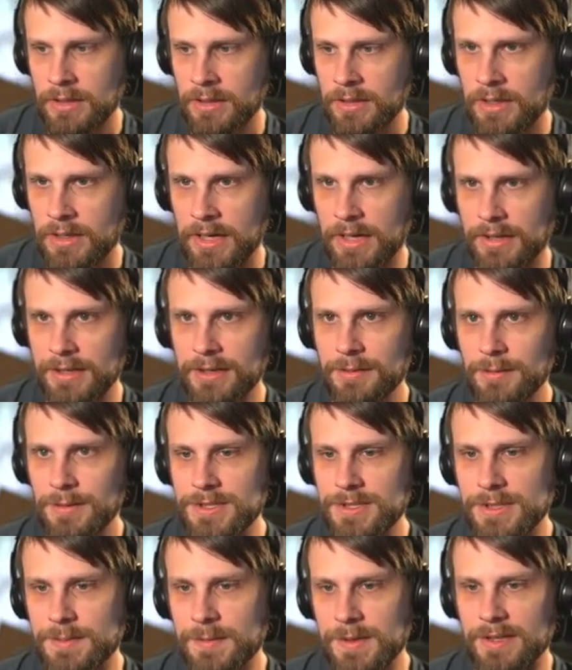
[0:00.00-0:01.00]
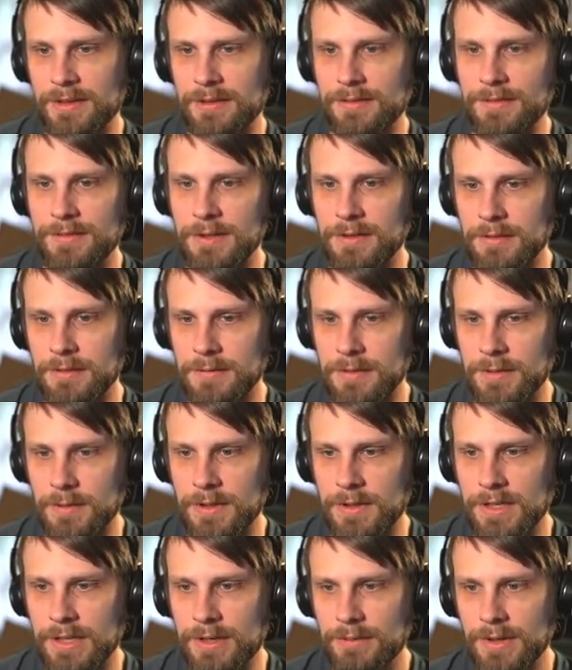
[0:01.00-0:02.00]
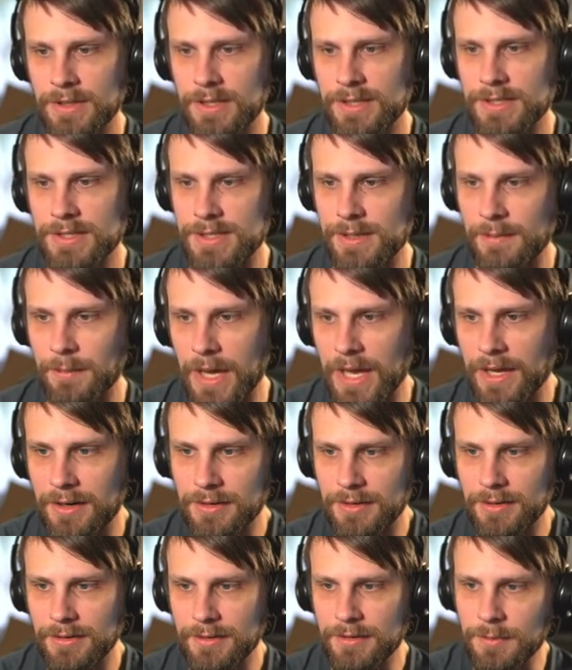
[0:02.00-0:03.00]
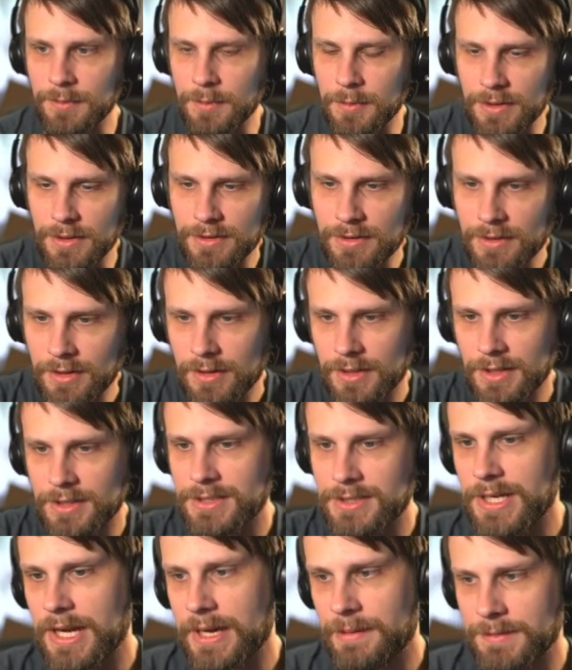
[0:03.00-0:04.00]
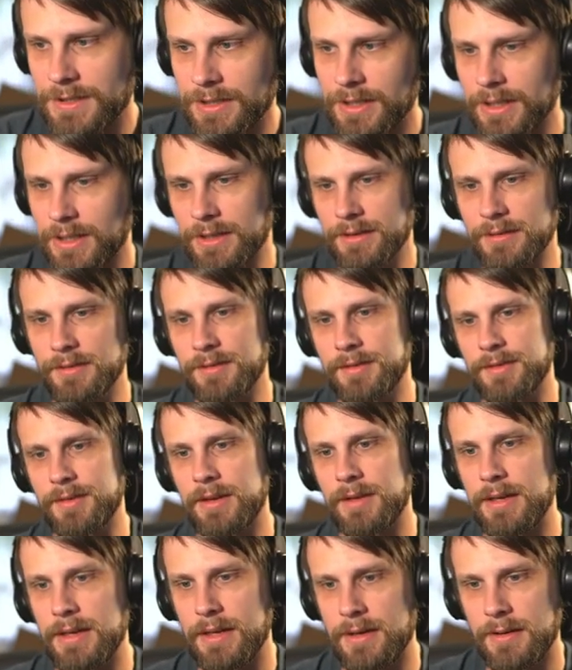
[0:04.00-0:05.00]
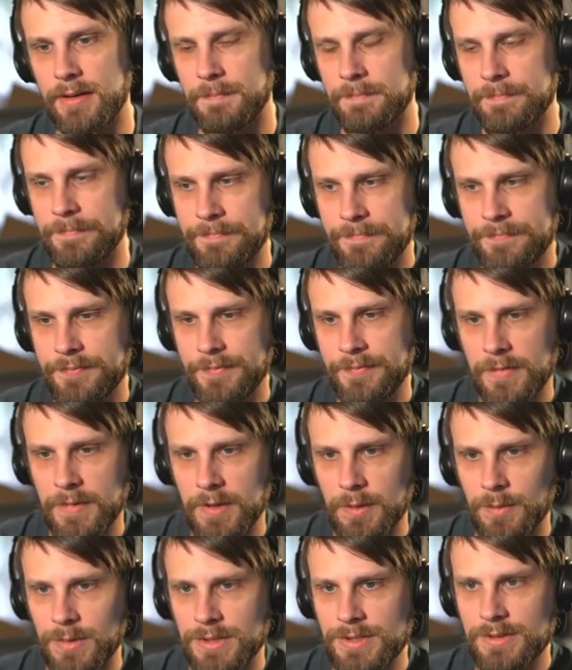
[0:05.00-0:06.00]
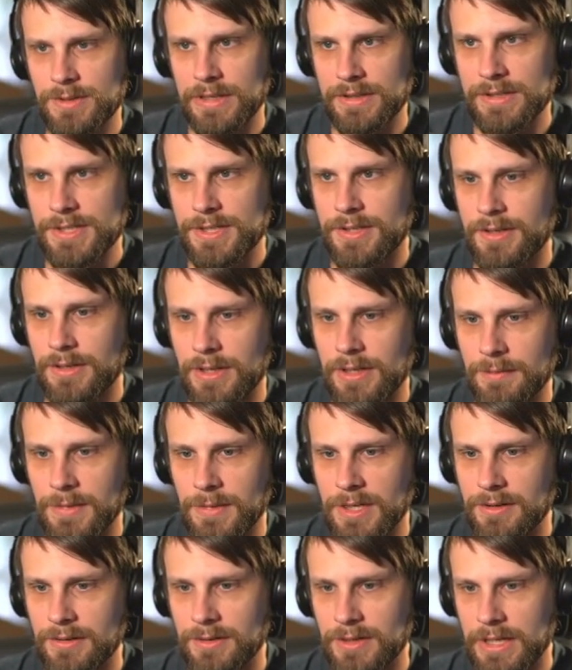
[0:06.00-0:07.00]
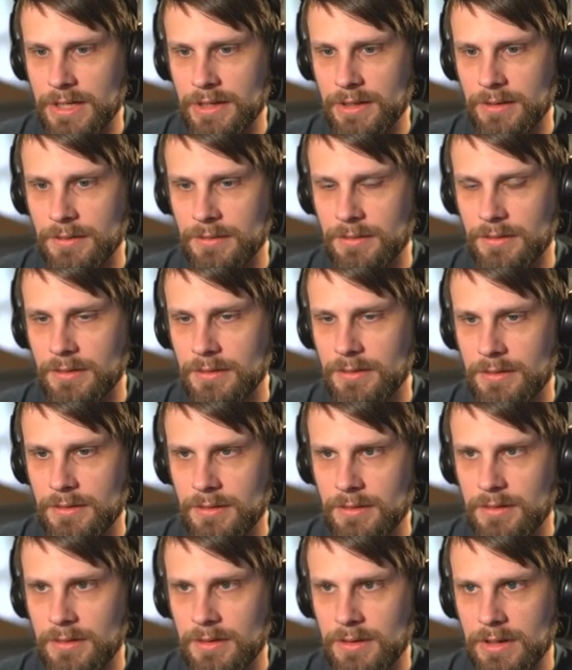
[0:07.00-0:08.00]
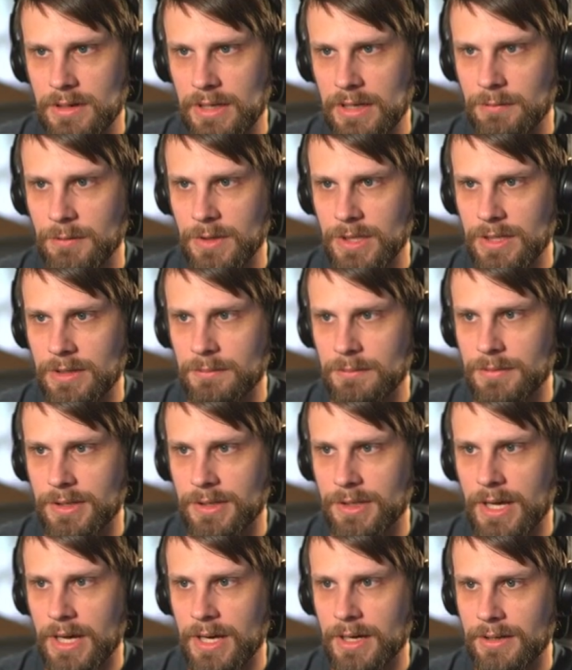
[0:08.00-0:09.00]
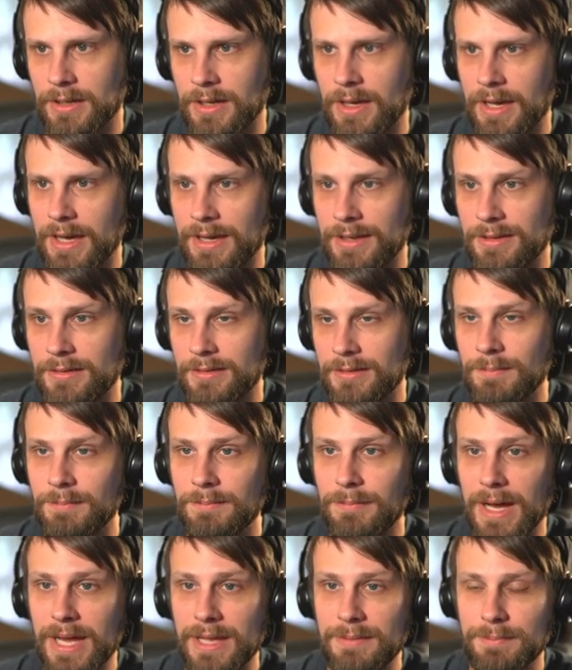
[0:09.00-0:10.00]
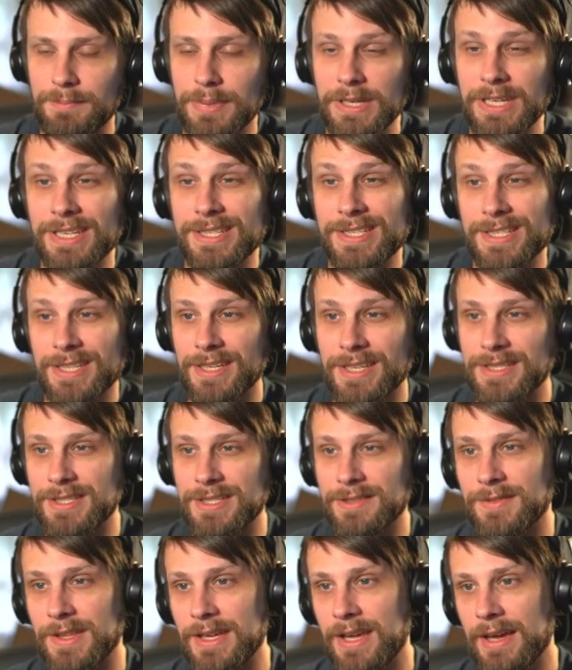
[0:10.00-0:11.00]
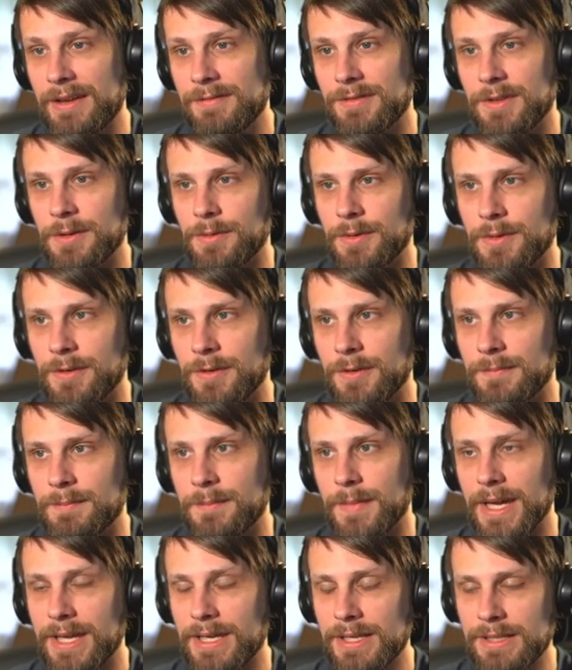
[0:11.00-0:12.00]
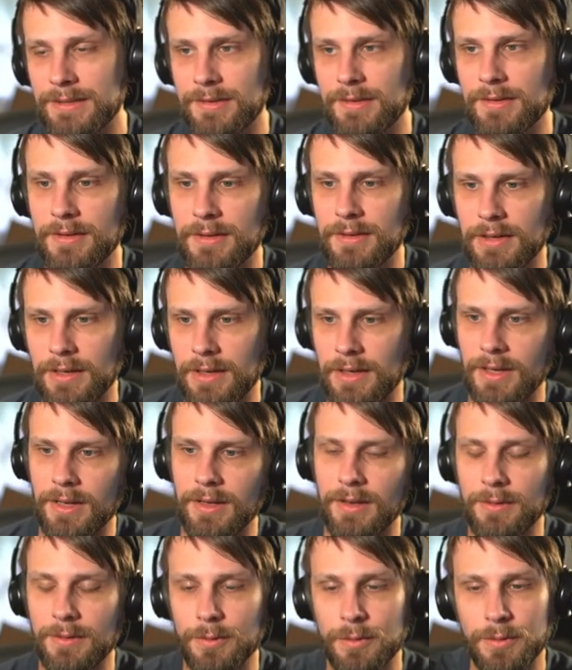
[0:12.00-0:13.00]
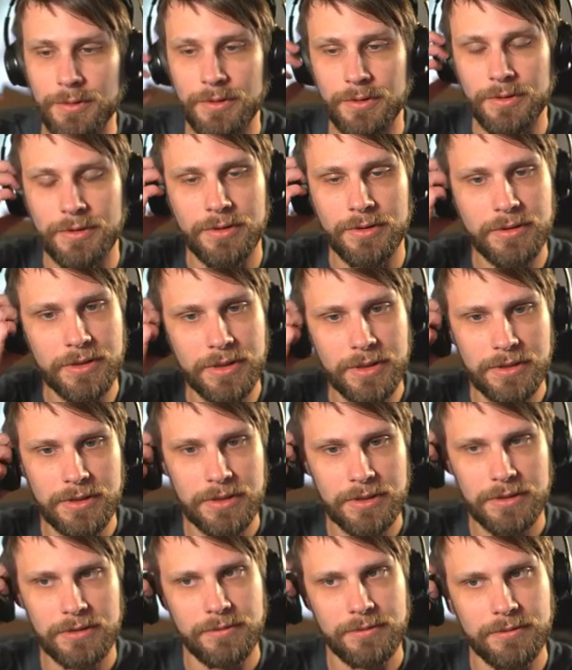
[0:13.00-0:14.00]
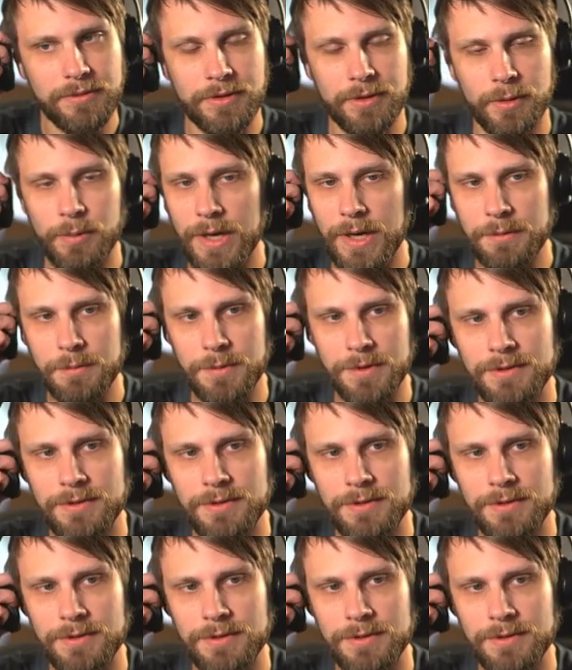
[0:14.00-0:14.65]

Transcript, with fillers: I think we'll just play the Field of Ruin. It really doesn't matter at this point. They're all untapped lands. Um, we do get the Circuit Mender down, and we can block. I My biggest thing is if they have the Rune of Might, uh, or the white one.